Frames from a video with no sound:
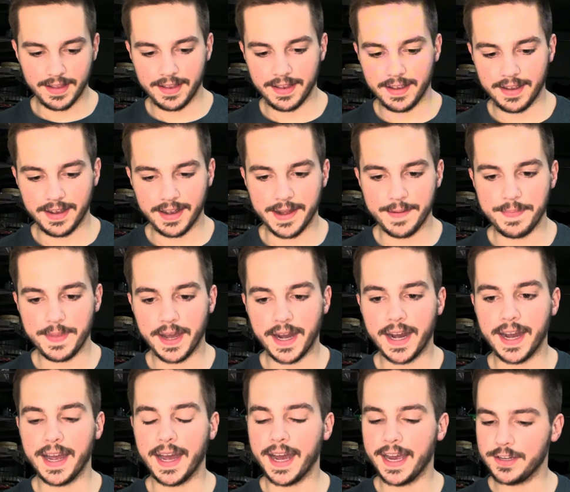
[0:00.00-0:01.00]

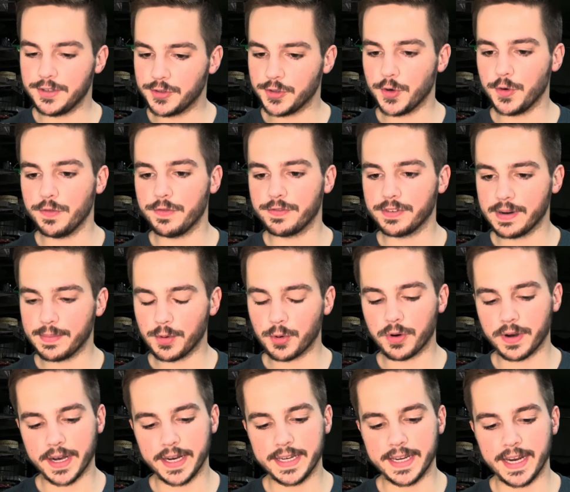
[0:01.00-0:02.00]
I drove from
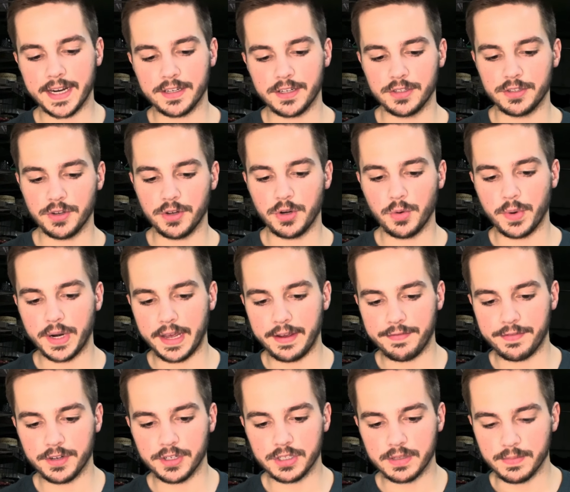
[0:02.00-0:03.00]
Oregon to Arizona when I
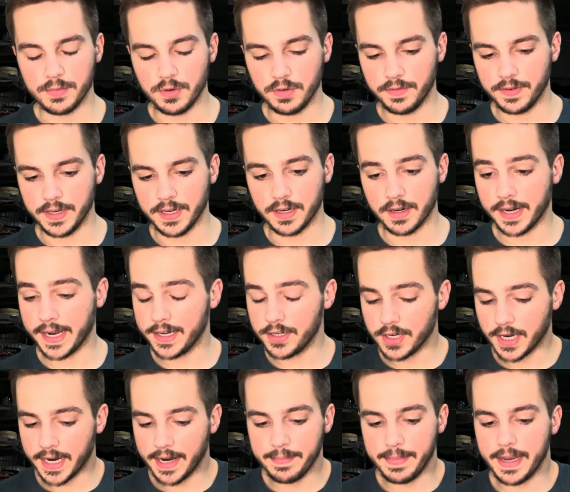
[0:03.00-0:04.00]
first moved here, and
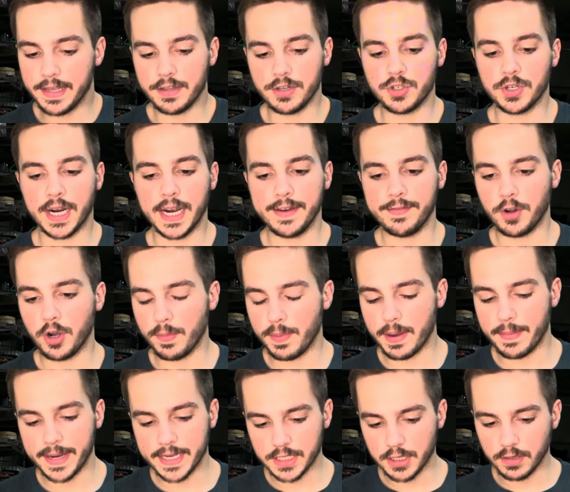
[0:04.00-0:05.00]
I made the drive all by
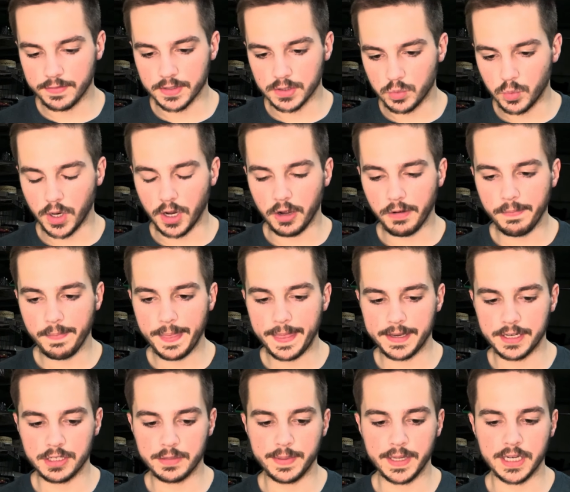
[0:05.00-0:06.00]
myself as well,
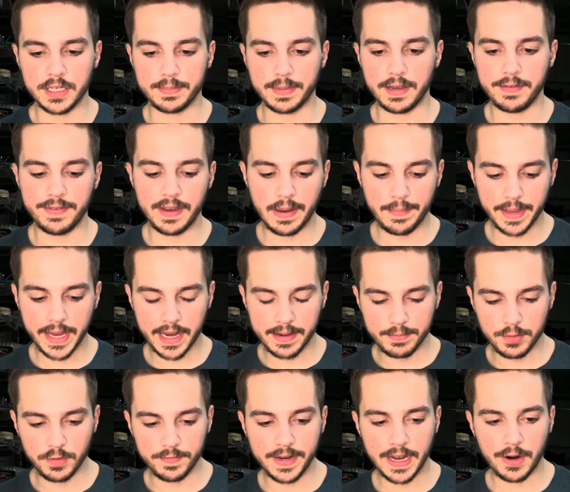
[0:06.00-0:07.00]
just because my family had
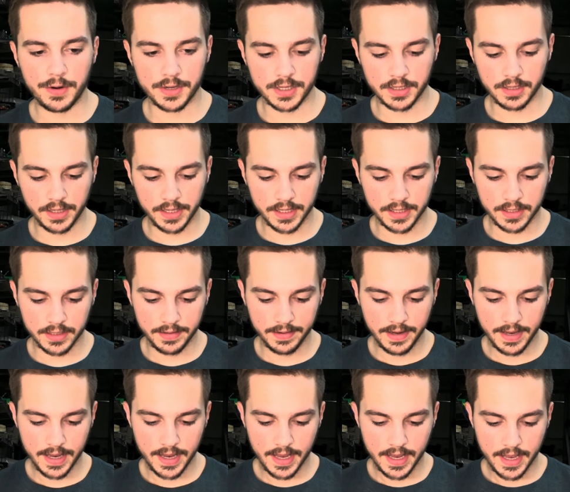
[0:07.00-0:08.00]
moved down earlier.
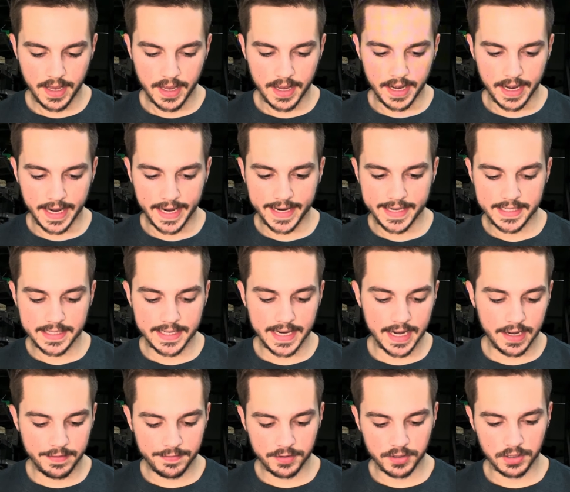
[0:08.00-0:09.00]
I
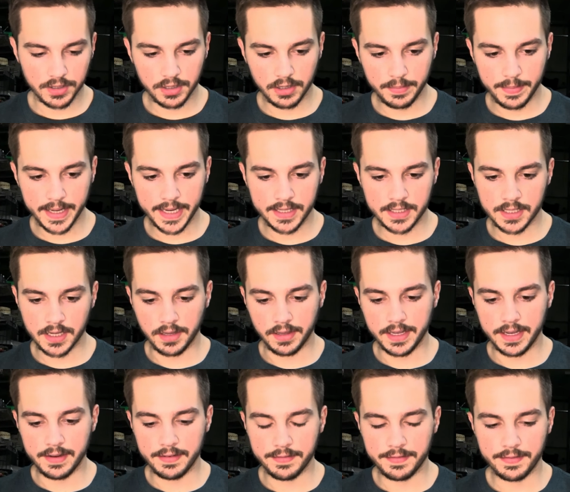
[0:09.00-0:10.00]
stayed for a little bit to
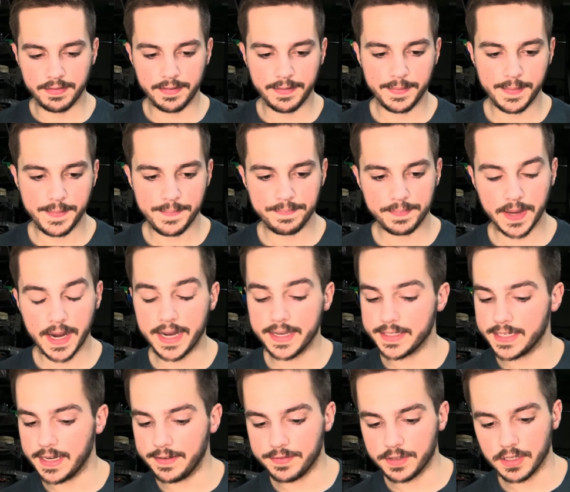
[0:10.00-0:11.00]
live
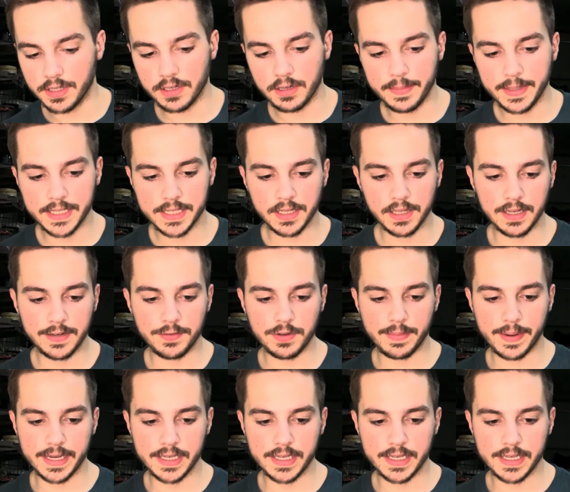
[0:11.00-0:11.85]
with my